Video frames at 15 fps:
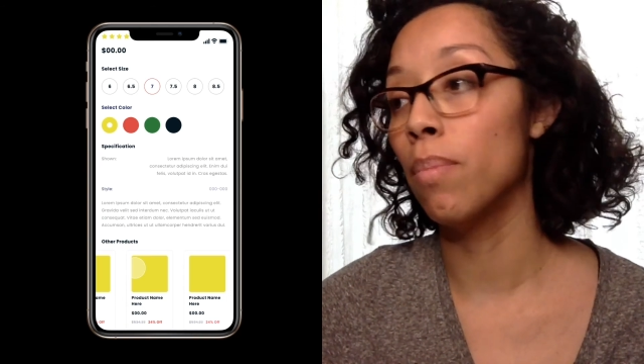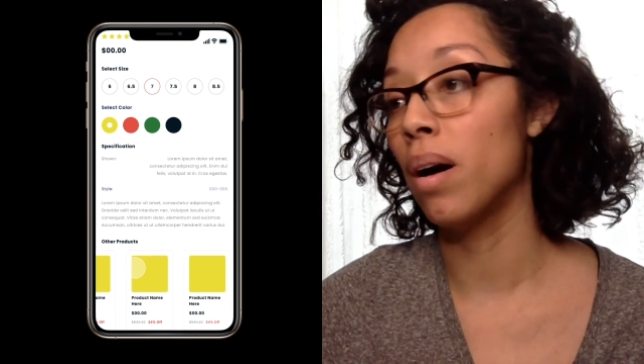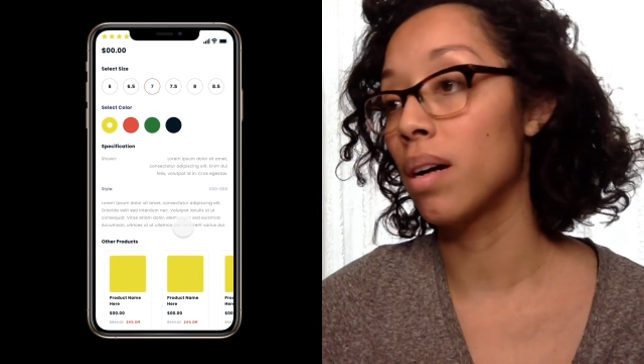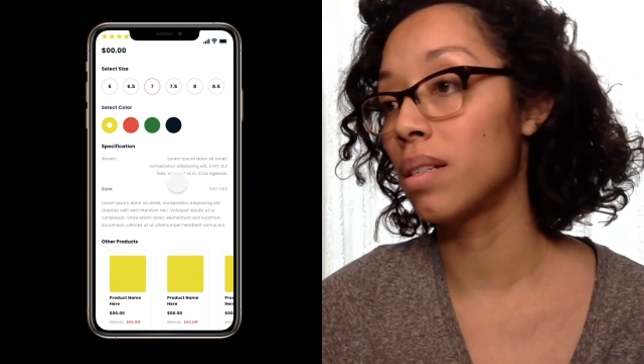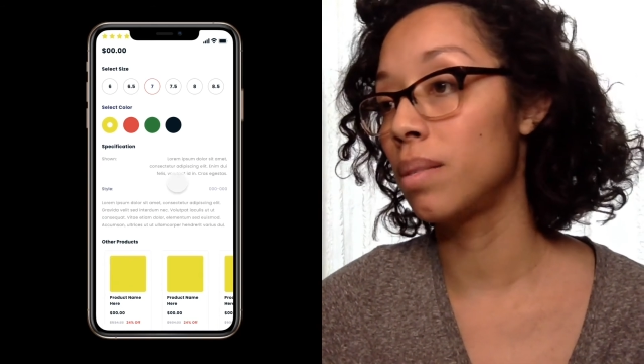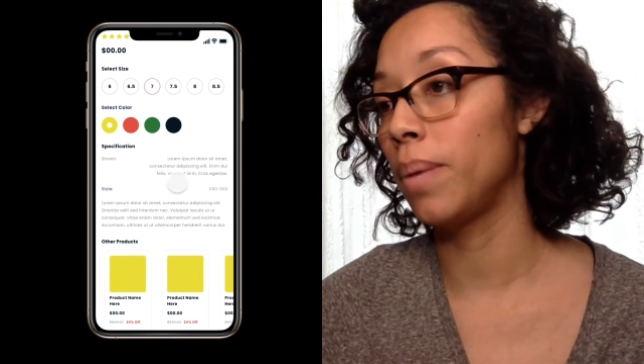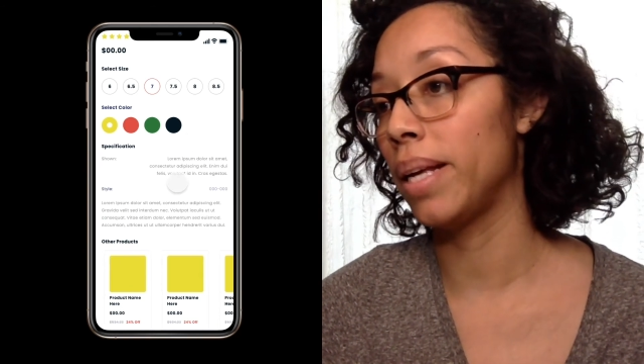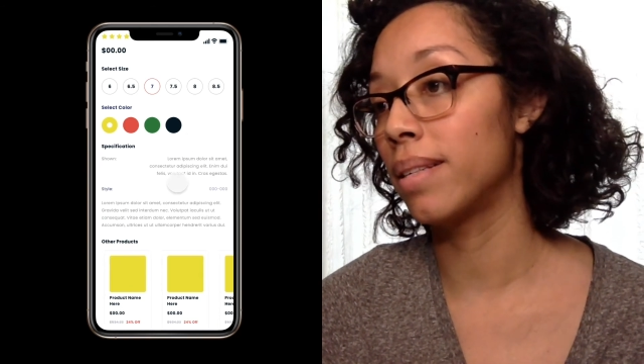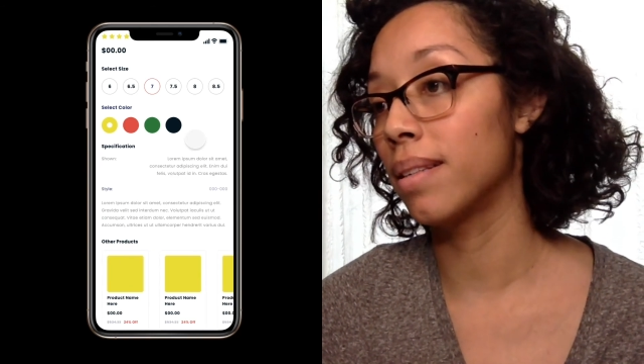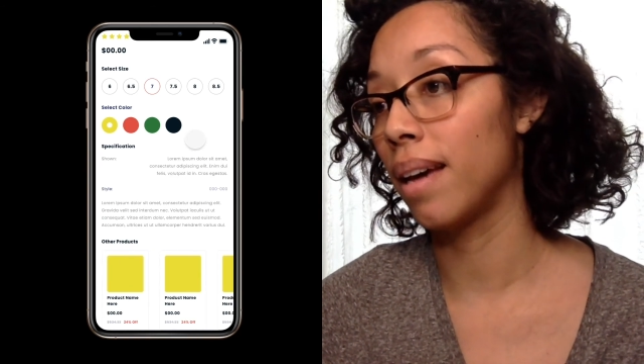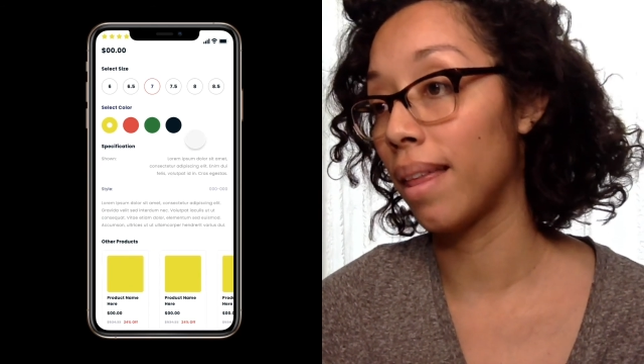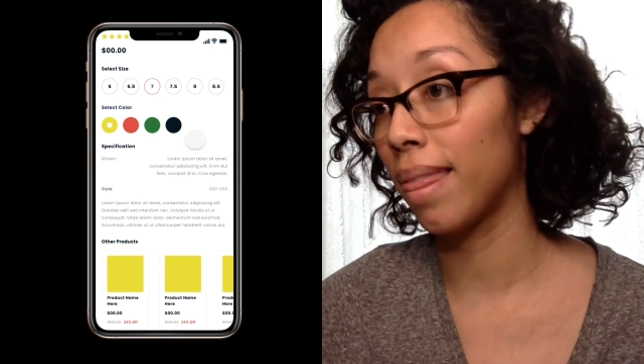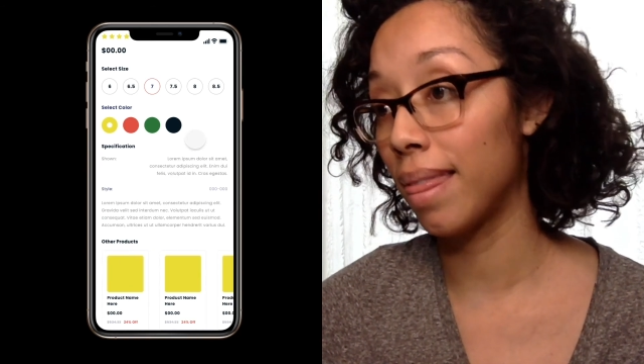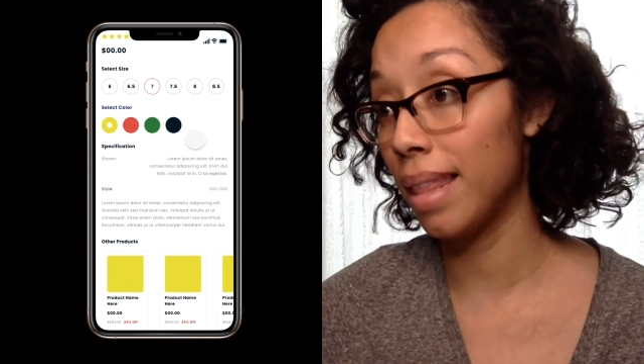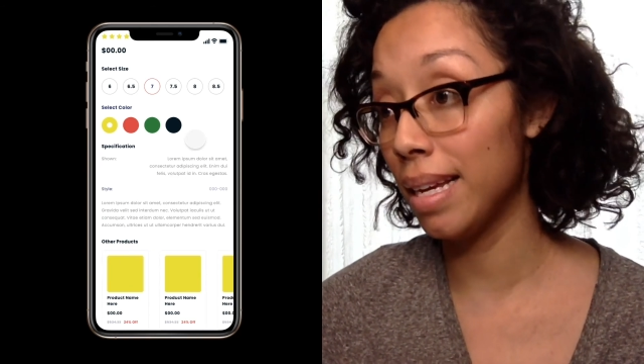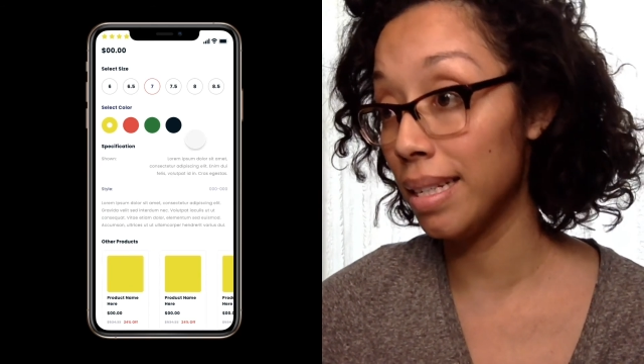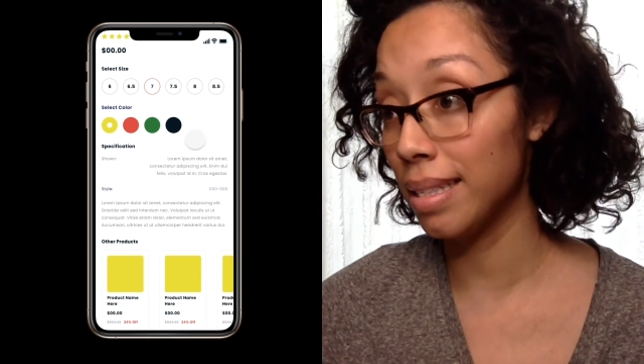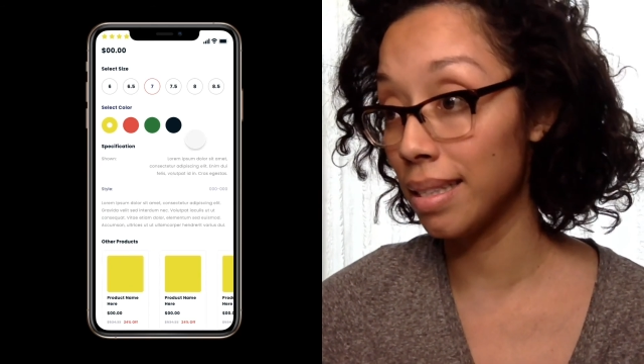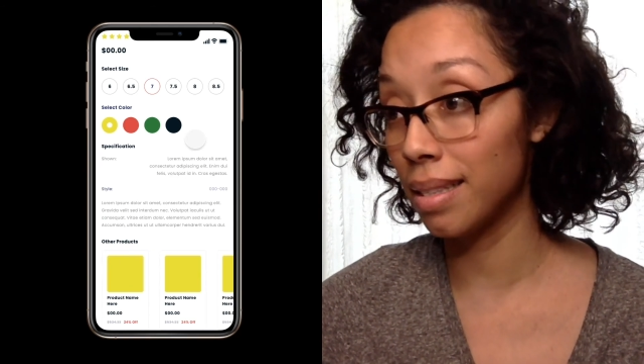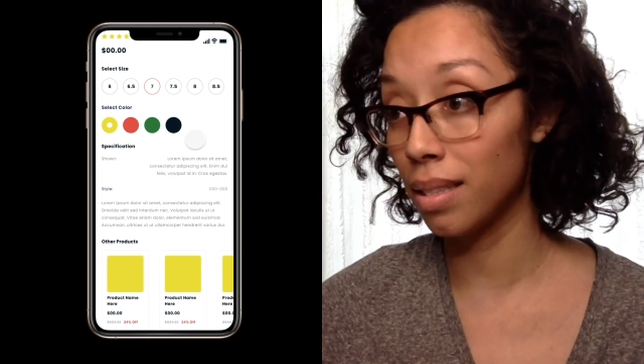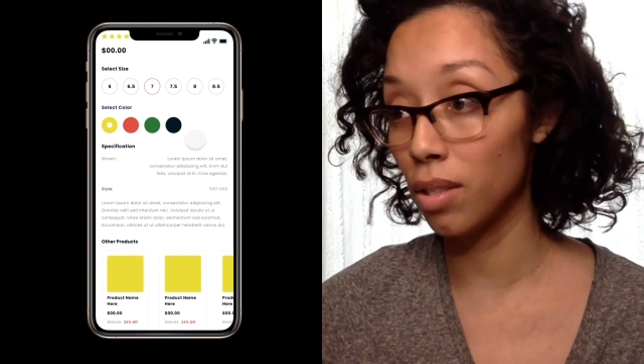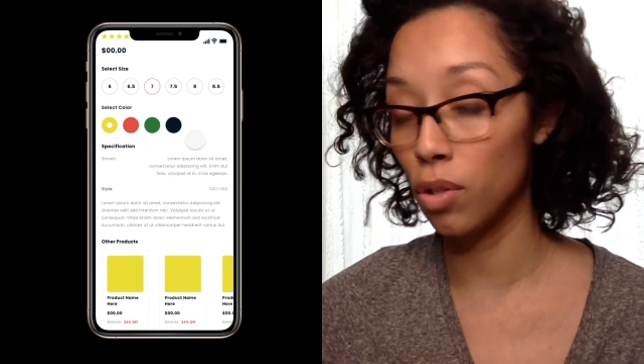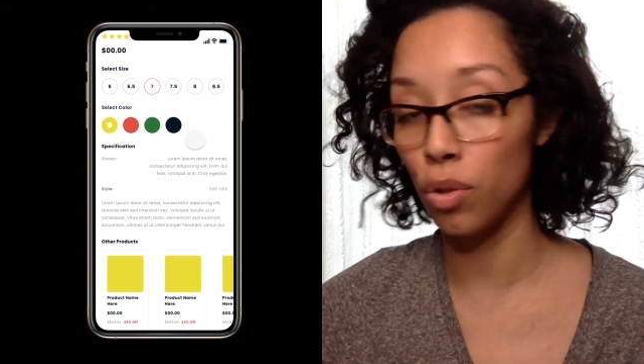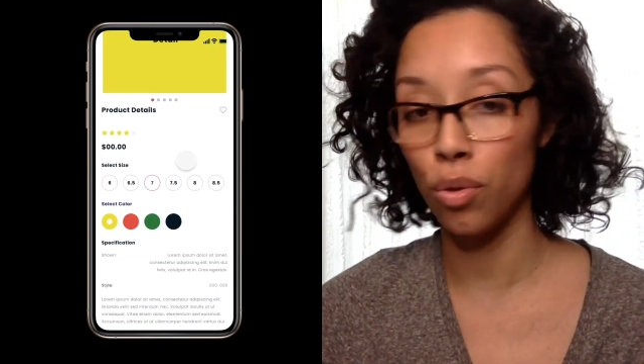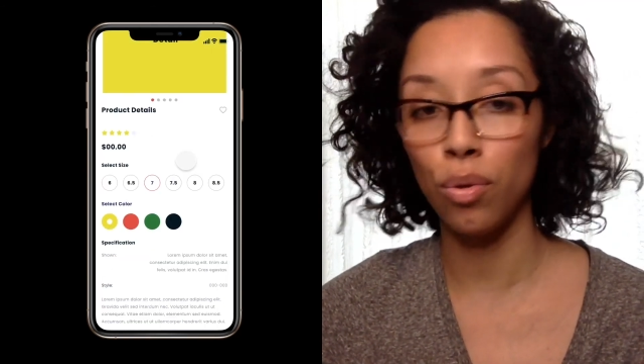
mock space like this.